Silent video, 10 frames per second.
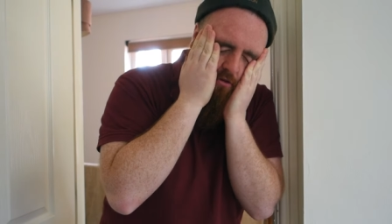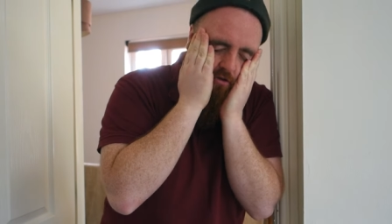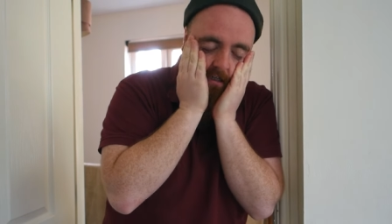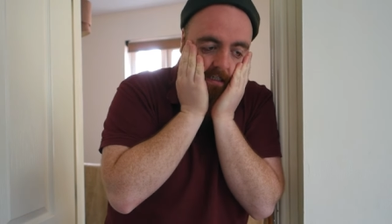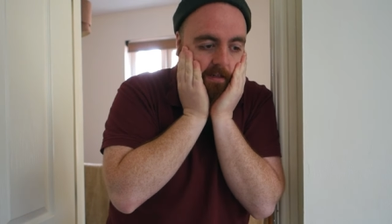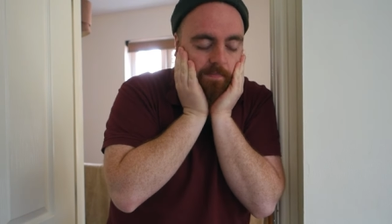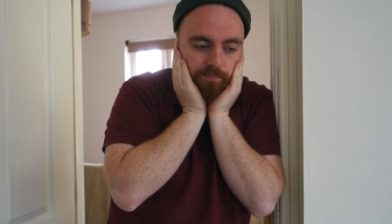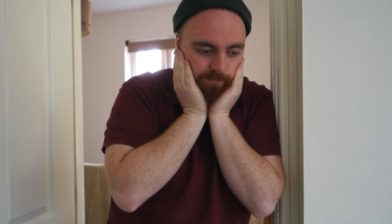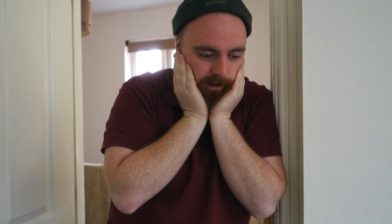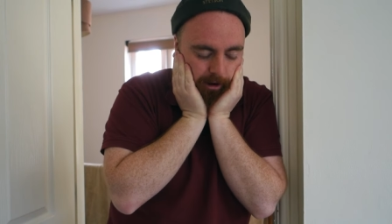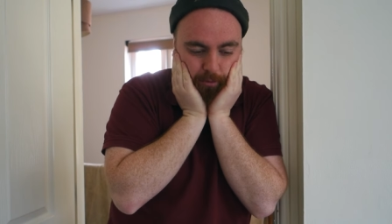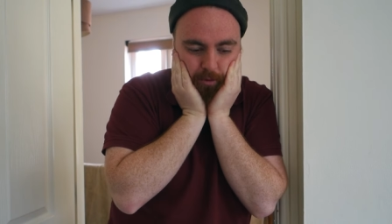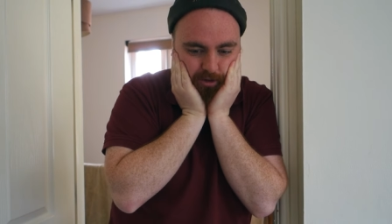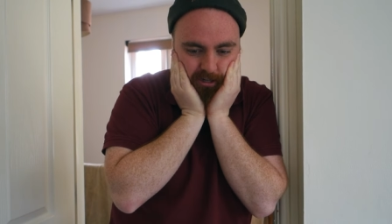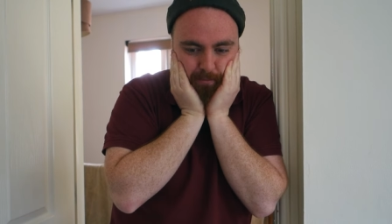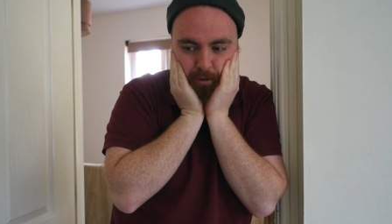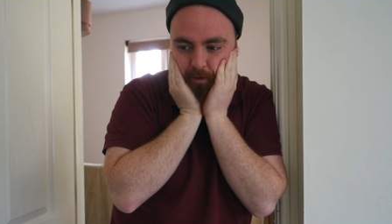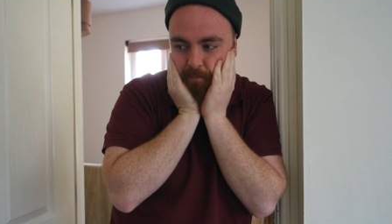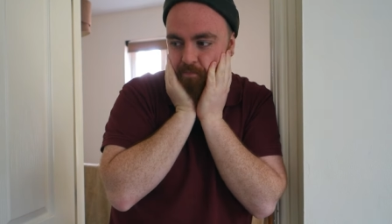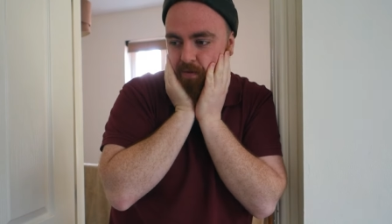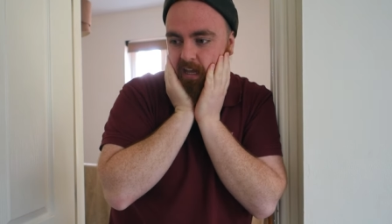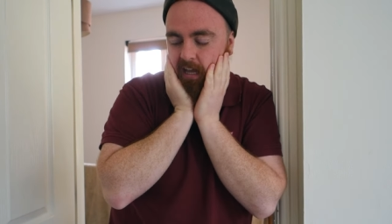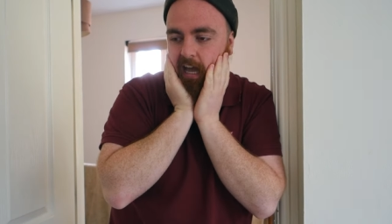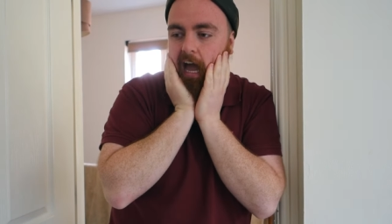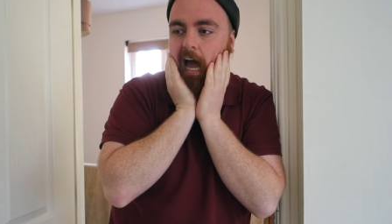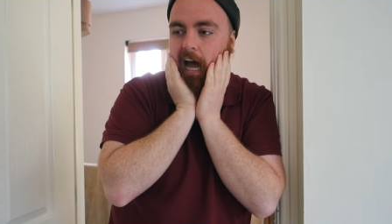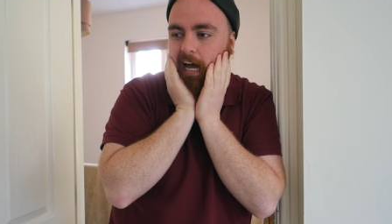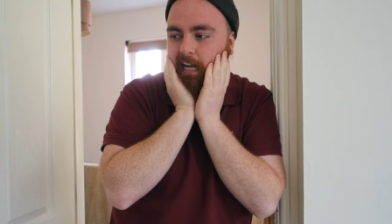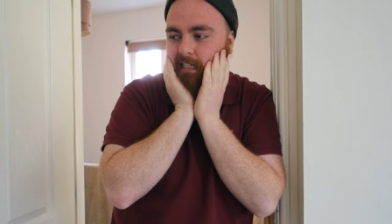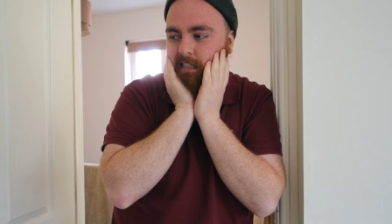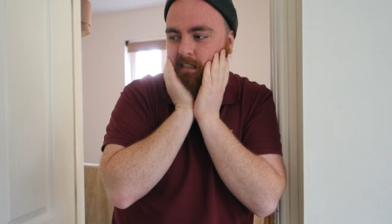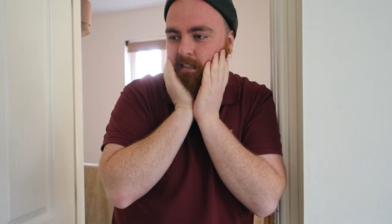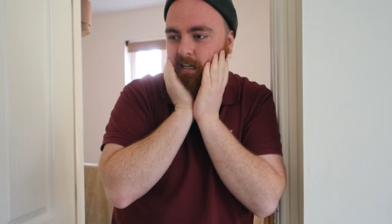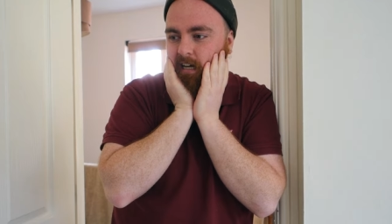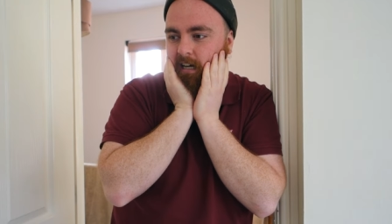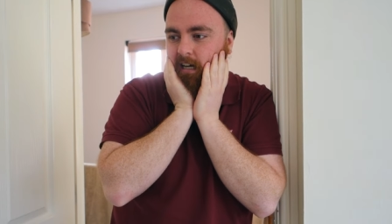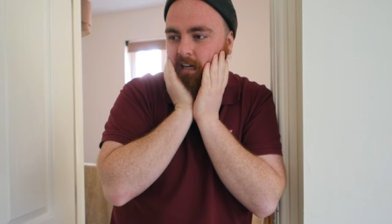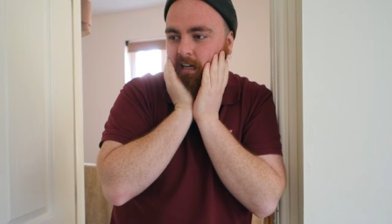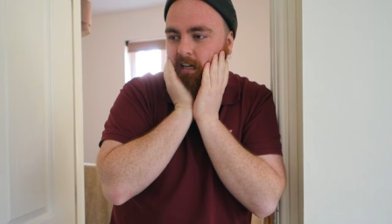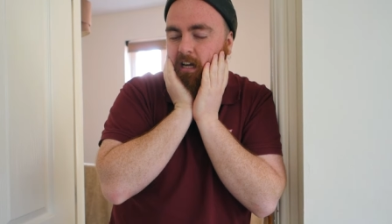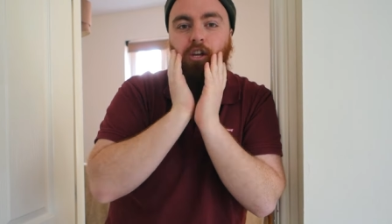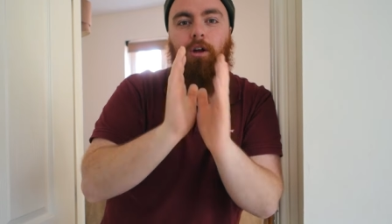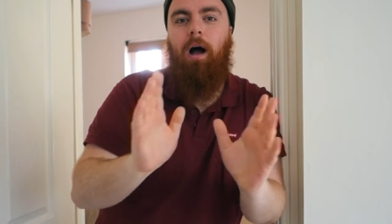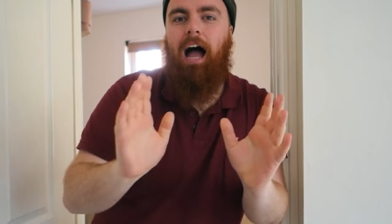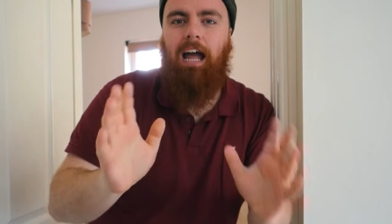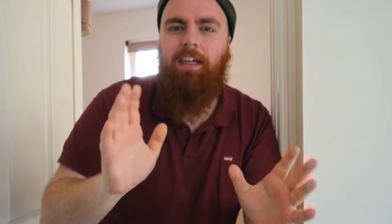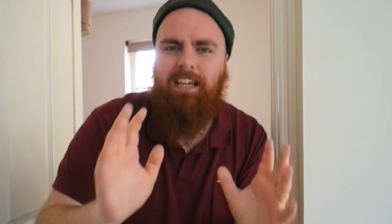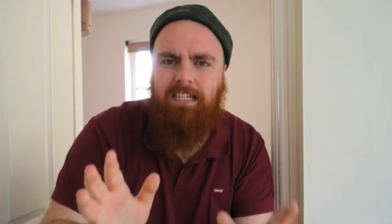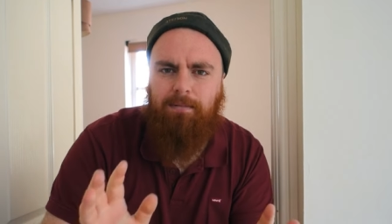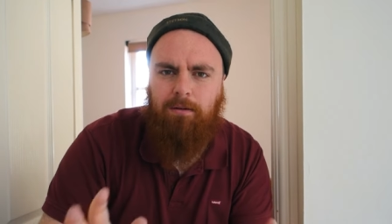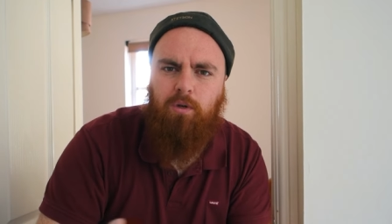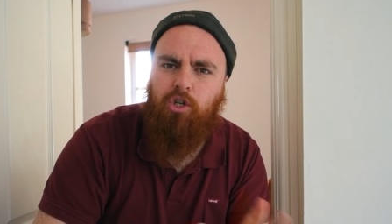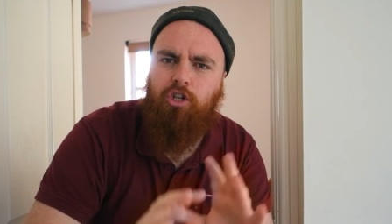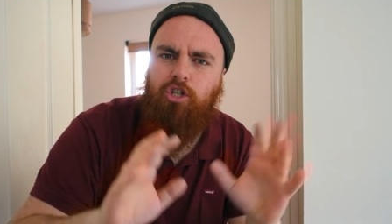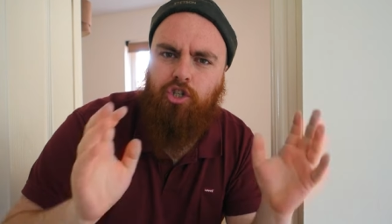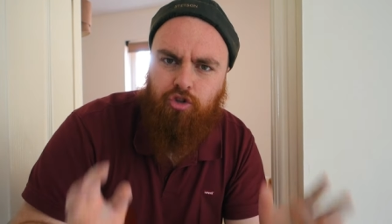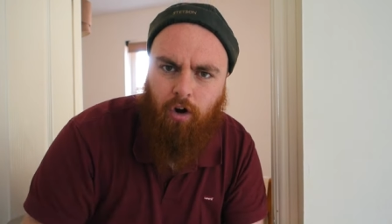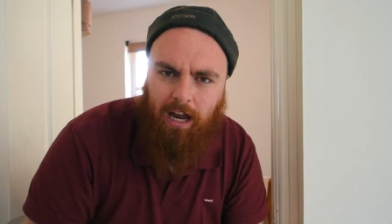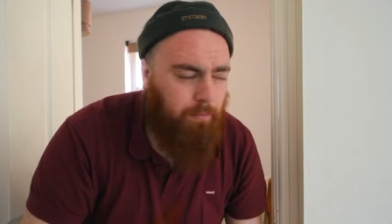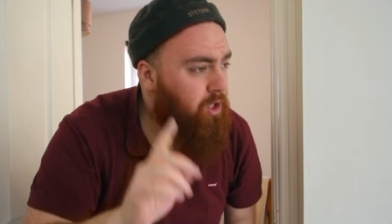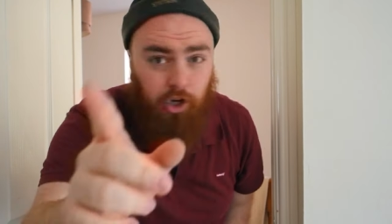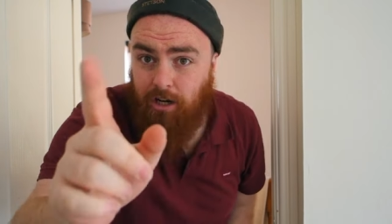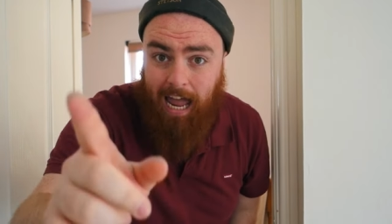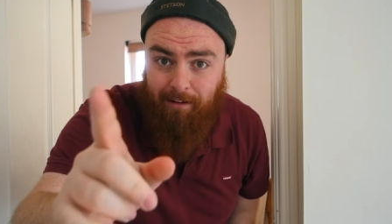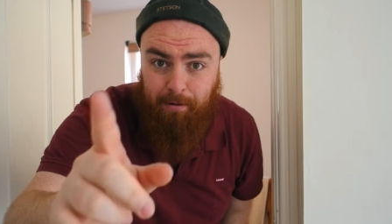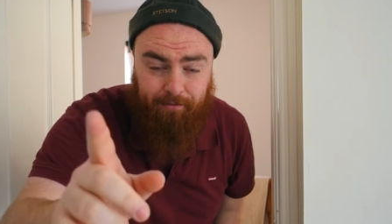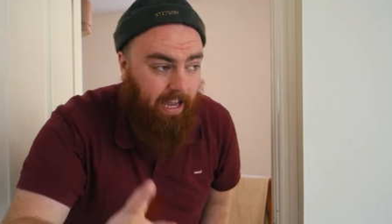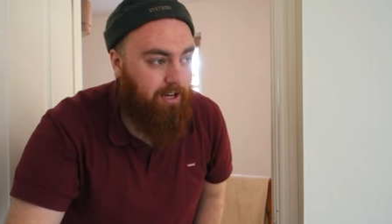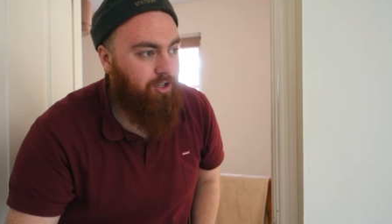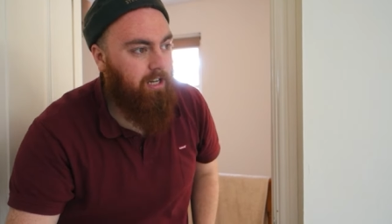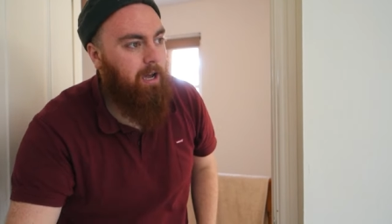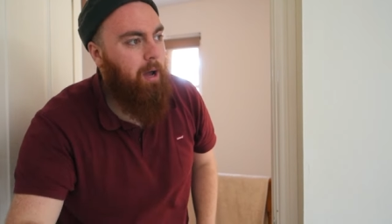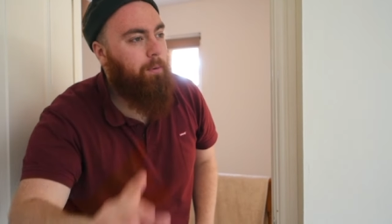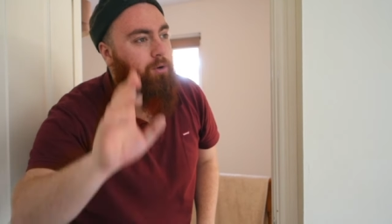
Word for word: struggle are awarded more. And you know what? I, I think sometimes we shouldn't strive. We should have perfection, but